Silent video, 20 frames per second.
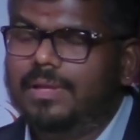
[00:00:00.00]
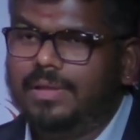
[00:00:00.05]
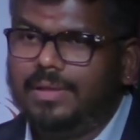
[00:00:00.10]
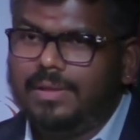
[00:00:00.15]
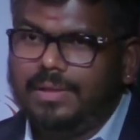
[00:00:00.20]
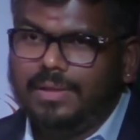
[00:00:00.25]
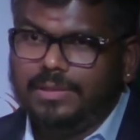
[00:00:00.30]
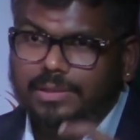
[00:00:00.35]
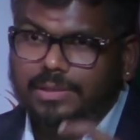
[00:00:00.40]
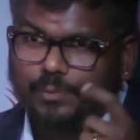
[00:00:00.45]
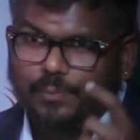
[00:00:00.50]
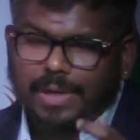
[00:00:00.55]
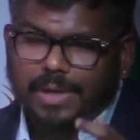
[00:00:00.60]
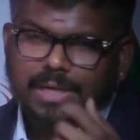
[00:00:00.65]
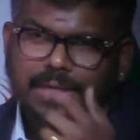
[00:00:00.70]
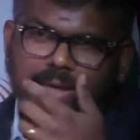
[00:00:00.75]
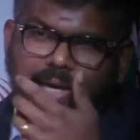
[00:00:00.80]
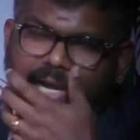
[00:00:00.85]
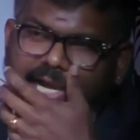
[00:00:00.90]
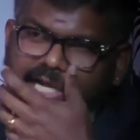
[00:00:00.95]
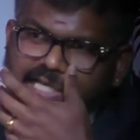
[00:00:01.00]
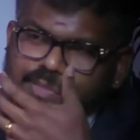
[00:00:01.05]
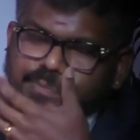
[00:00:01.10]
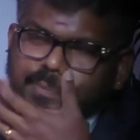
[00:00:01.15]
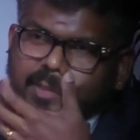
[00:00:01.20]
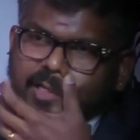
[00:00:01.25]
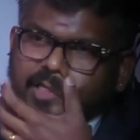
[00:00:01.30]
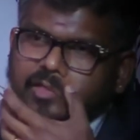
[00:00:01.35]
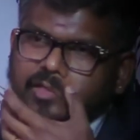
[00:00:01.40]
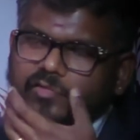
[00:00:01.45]
The one
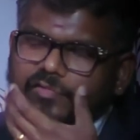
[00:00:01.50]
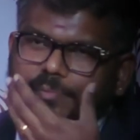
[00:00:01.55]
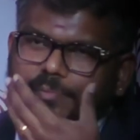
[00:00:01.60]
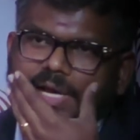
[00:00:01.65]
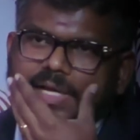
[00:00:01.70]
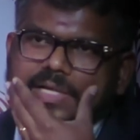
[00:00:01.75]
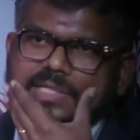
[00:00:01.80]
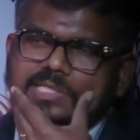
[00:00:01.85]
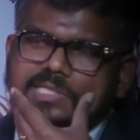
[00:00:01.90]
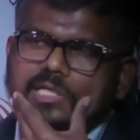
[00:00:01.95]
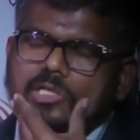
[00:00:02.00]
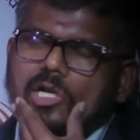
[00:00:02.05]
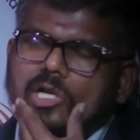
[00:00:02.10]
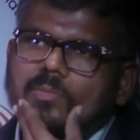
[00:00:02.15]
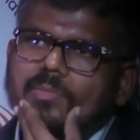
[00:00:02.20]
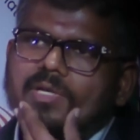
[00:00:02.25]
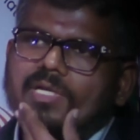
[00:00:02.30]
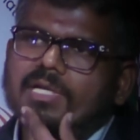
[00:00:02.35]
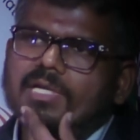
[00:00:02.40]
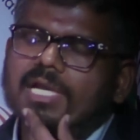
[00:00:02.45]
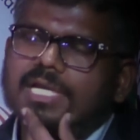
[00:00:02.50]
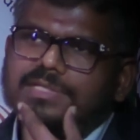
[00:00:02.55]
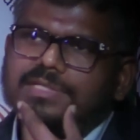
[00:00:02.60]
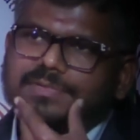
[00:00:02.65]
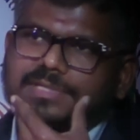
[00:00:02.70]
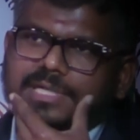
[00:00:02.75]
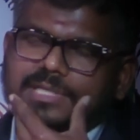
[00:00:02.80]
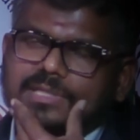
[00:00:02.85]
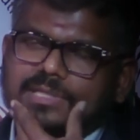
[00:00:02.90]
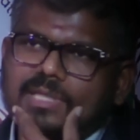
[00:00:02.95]
aspect of Bharat's economic rise, which
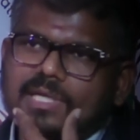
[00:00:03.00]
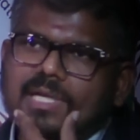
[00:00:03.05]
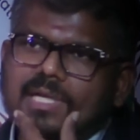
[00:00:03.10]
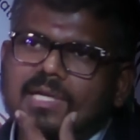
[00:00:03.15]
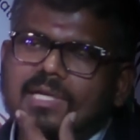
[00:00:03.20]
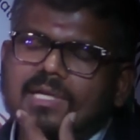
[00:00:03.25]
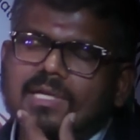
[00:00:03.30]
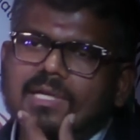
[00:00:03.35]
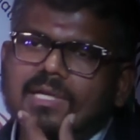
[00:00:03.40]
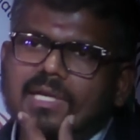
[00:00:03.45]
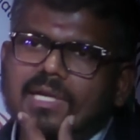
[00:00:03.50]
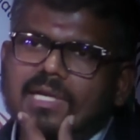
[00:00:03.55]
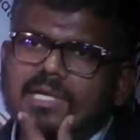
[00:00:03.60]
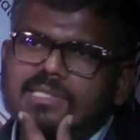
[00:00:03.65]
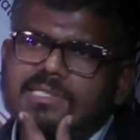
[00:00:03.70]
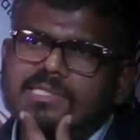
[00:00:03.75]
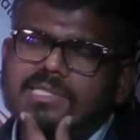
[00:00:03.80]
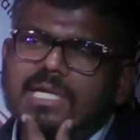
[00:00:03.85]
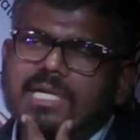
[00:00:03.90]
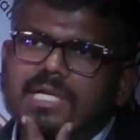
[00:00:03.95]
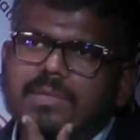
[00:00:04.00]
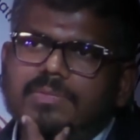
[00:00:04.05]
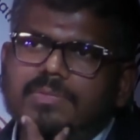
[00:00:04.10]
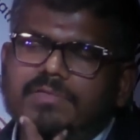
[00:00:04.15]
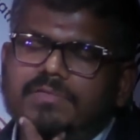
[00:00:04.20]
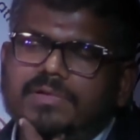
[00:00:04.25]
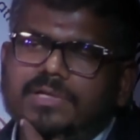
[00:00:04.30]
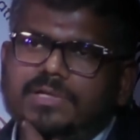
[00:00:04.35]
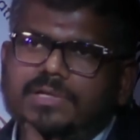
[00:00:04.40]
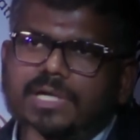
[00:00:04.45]
I think is seldom
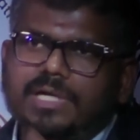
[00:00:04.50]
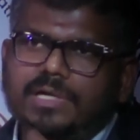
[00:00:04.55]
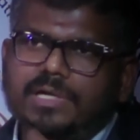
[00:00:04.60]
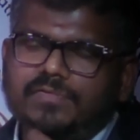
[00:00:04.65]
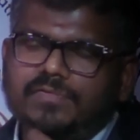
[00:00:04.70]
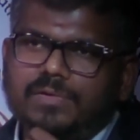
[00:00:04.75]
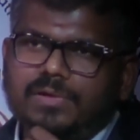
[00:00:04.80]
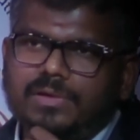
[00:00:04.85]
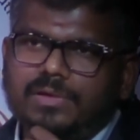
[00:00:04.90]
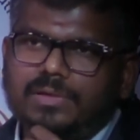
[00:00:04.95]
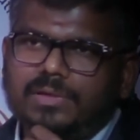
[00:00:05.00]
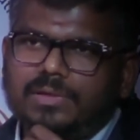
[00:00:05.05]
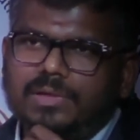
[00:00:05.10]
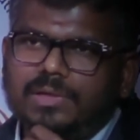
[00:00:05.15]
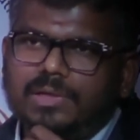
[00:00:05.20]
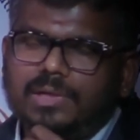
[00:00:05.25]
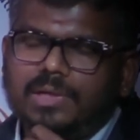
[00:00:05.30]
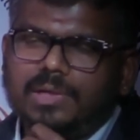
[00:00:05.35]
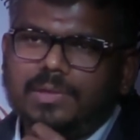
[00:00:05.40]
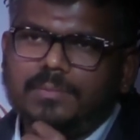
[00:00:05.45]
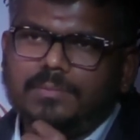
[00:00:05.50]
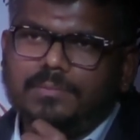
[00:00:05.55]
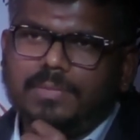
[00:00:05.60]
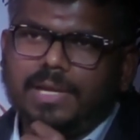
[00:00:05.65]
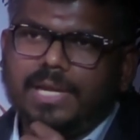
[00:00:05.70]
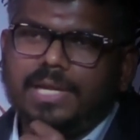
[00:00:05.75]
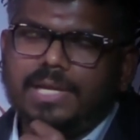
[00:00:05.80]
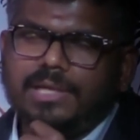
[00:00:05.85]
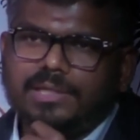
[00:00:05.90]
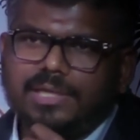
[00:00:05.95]
given credit for
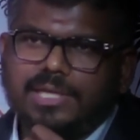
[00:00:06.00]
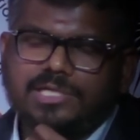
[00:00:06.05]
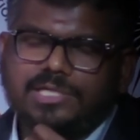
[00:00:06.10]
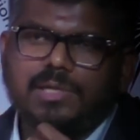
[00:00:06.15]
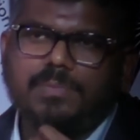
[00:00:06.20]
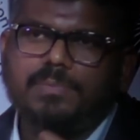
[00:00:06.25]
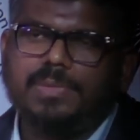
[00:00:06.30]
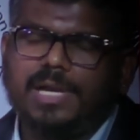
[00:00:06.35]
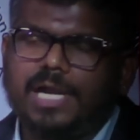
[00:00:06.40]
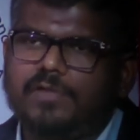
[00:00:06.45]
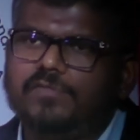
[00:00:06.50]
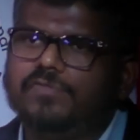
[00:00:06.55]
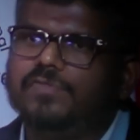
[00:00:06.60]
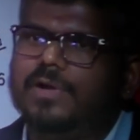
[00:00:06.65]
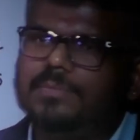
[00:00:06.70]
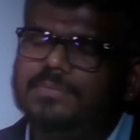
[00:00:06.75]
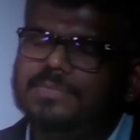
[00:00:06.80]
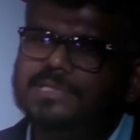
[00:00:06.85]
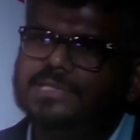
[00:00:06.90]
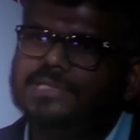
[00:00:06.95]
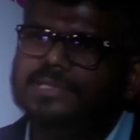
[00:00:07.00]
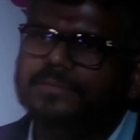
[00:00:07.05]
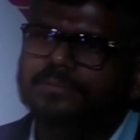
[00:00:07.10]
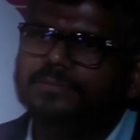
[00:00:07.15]
by international platforms,